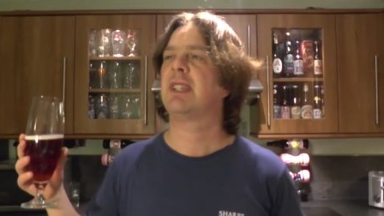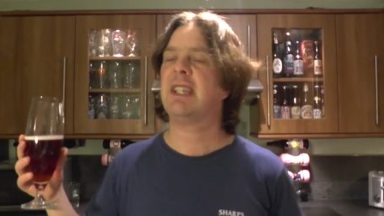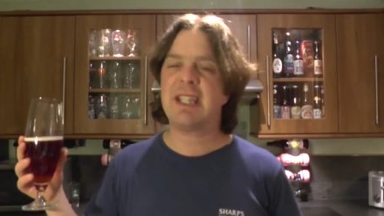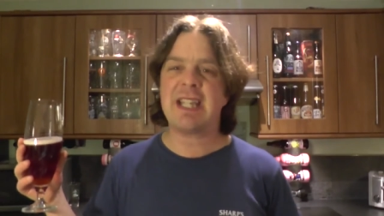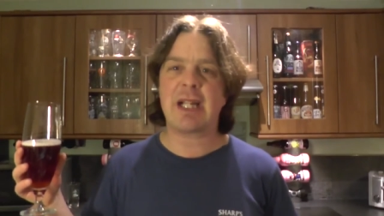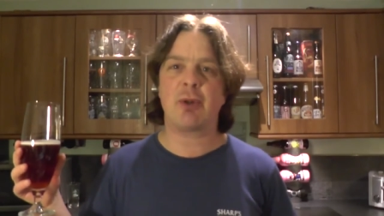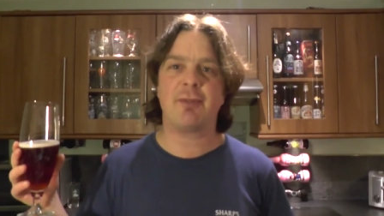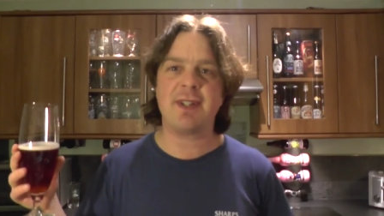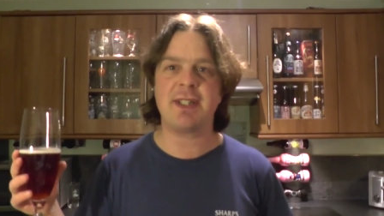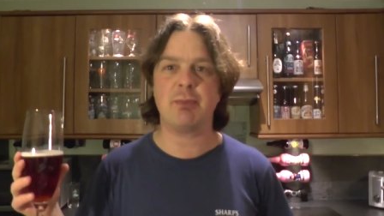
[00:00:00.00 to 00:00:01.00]
your yellow
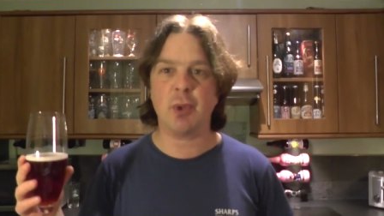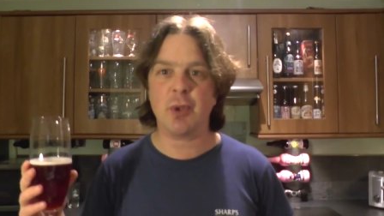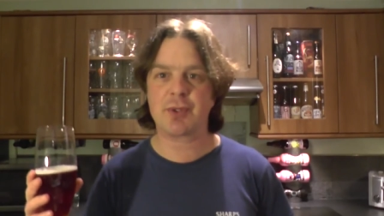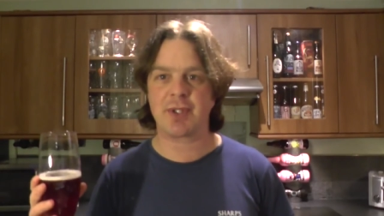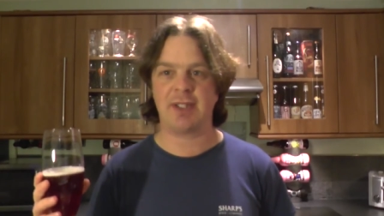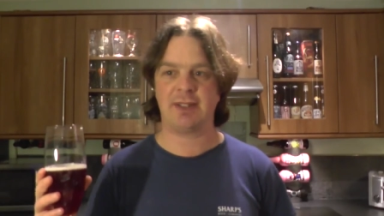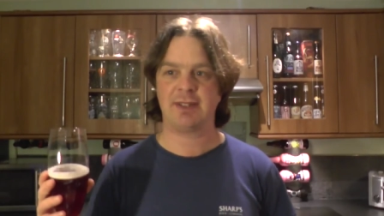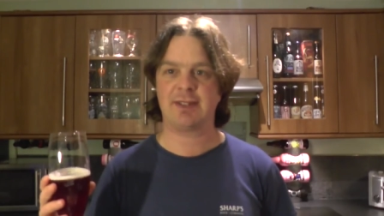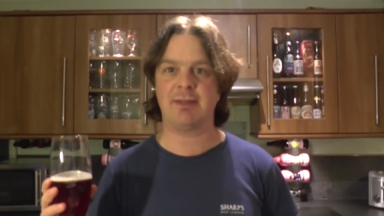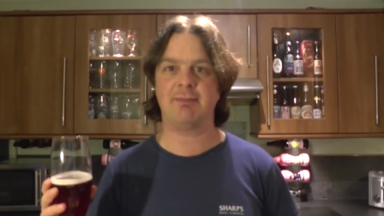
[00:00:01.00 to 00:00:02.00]
fizzy water
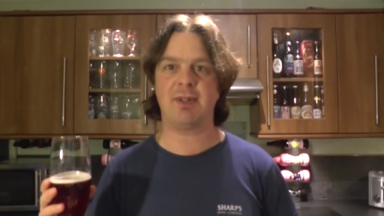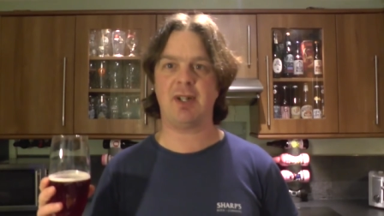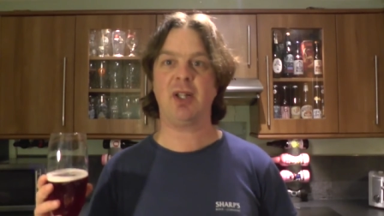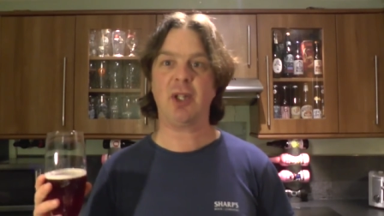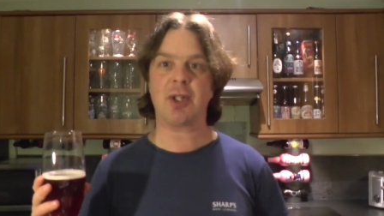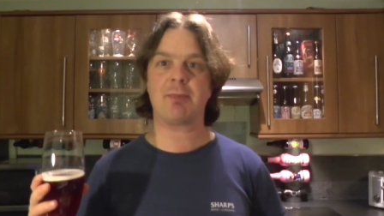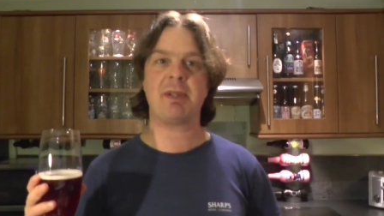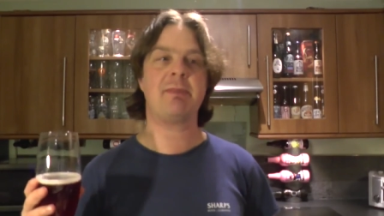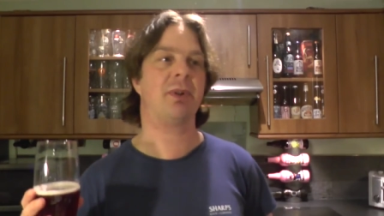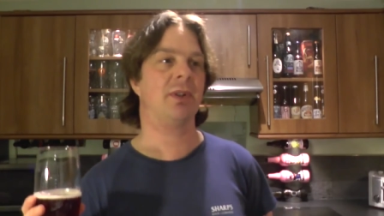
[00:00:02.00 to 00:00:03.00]
that a lot of
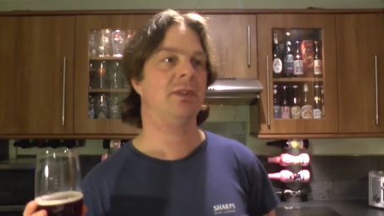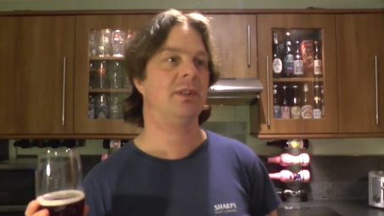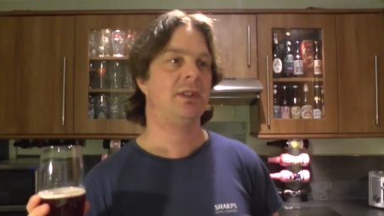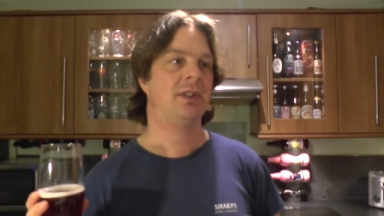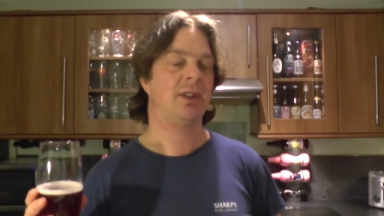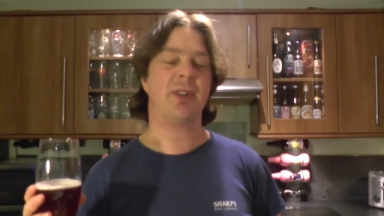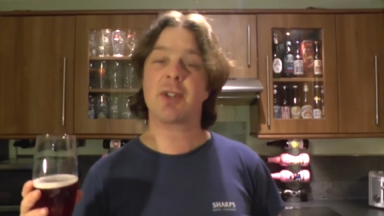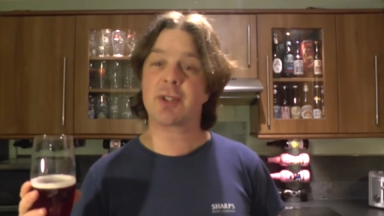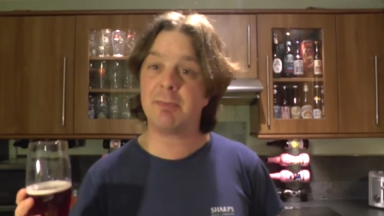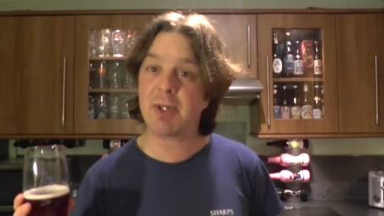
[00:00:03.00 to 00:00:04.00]
people, not
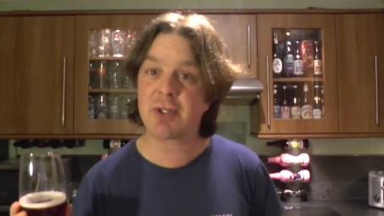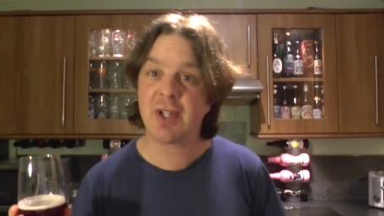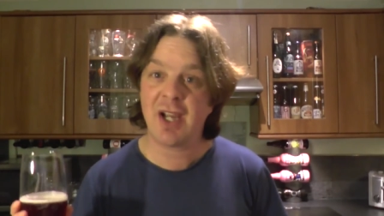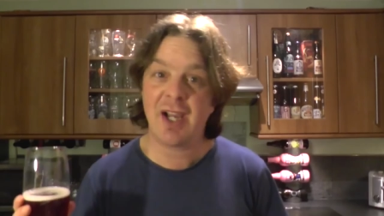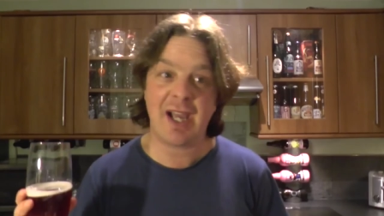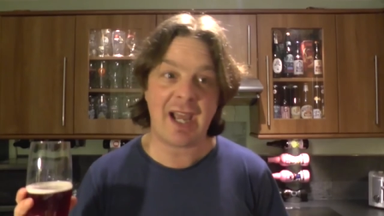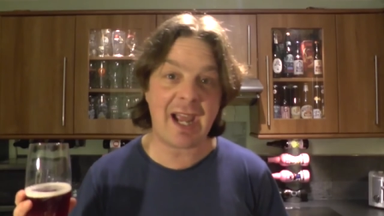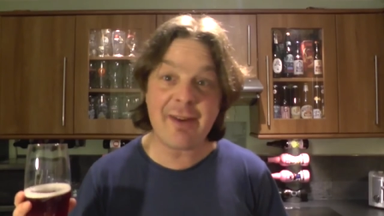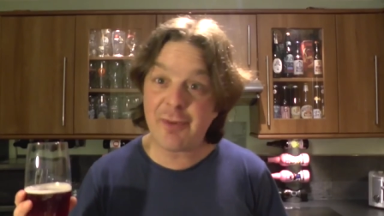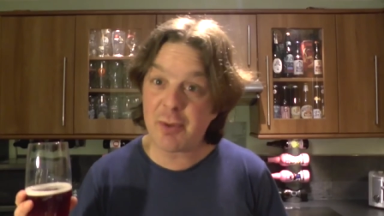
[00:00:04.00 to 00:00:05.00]
so much
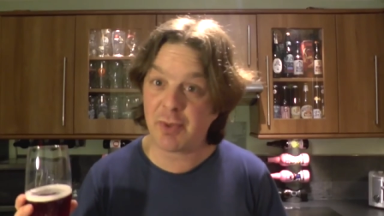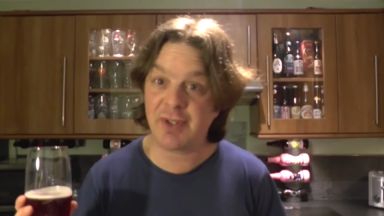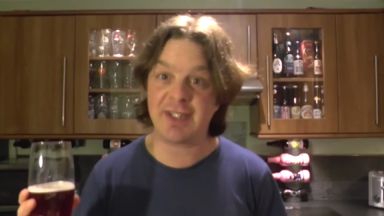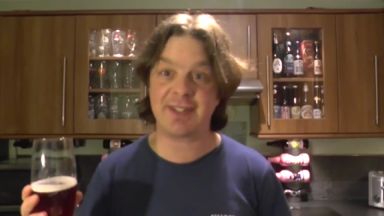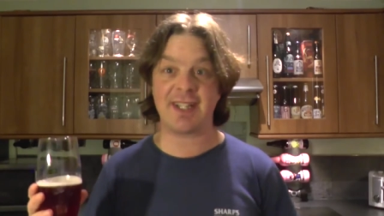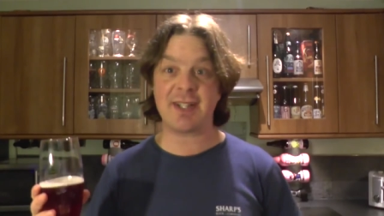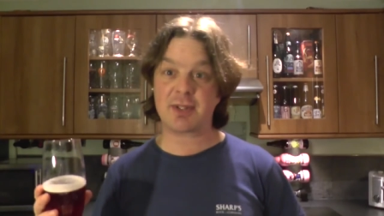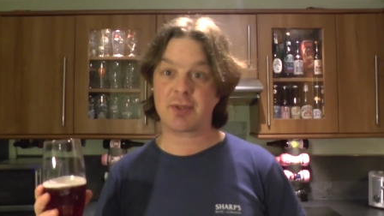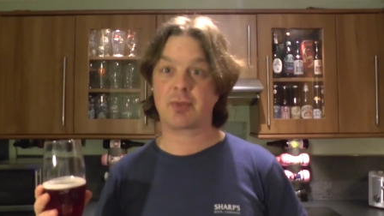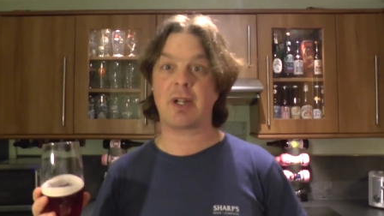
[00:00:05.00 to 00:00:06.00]
everyone these days,
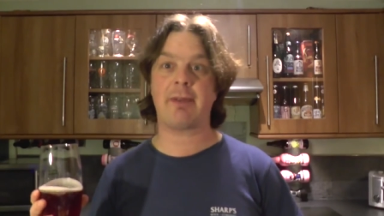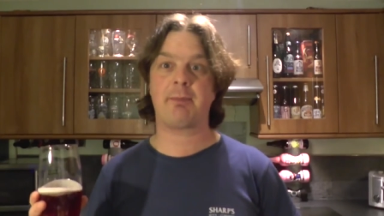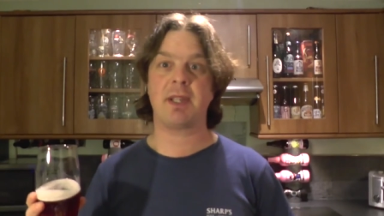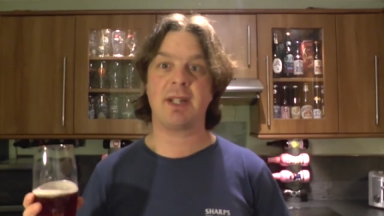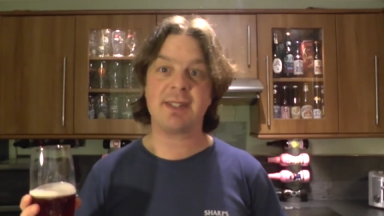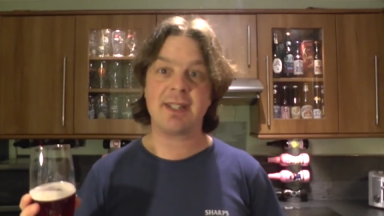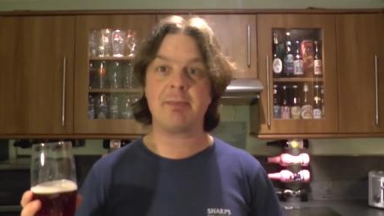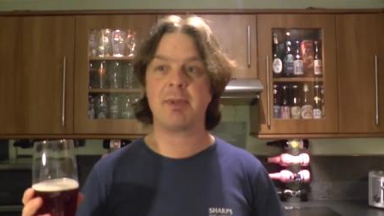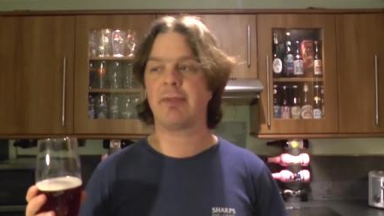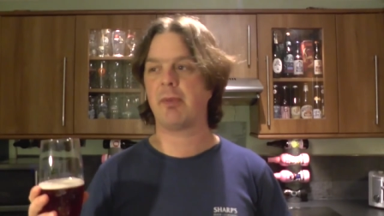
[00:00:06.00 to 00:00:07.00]
because craft beer is in a
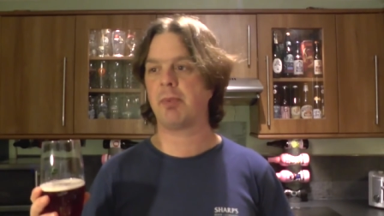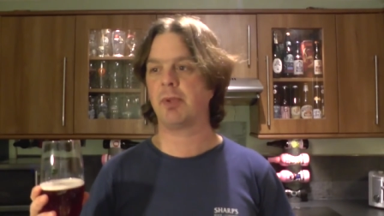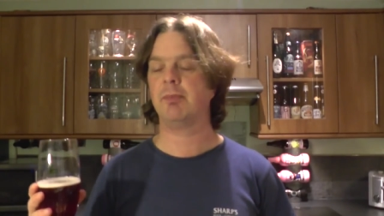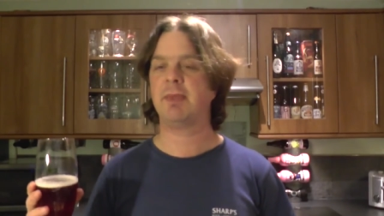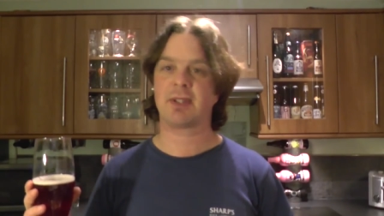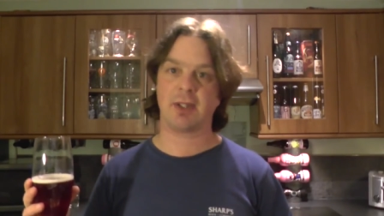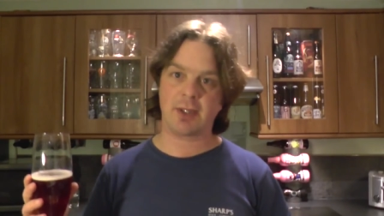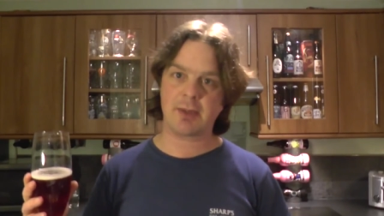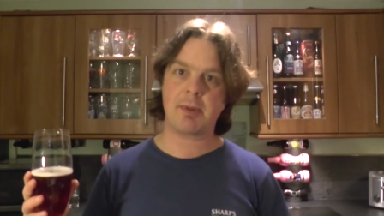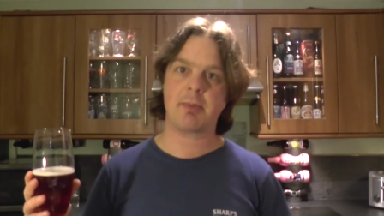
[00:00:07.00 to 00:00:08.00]
bit of a boom. There's a
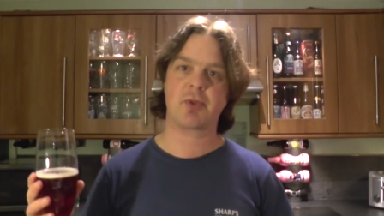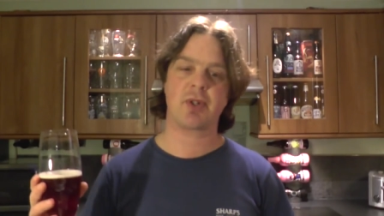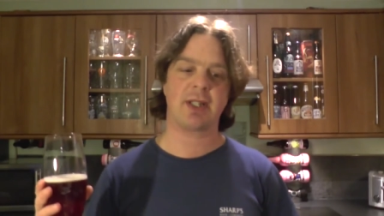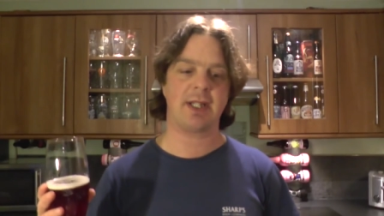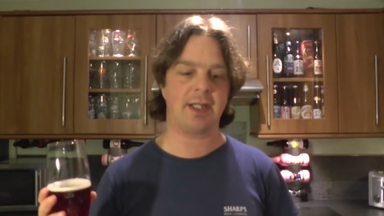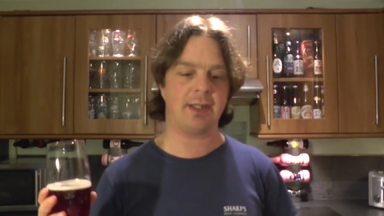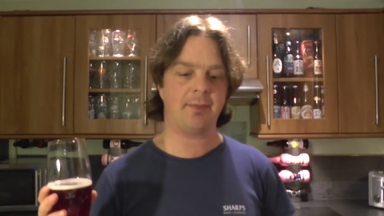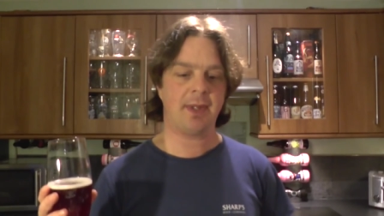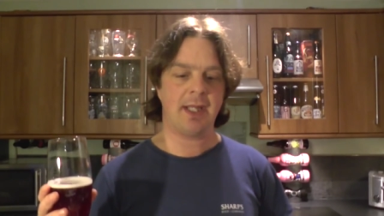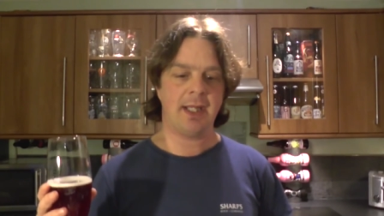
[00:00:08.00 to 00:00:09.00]
lot of people drinking it now.